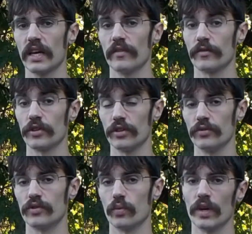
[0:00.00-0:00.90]
for
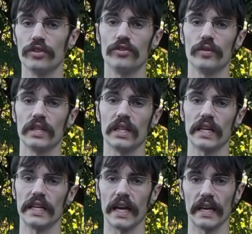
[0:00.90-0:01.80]
use when you're doing a
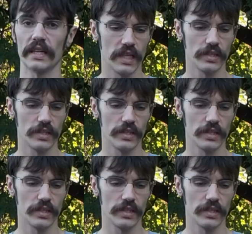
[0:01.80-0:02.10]
Lucky Egg.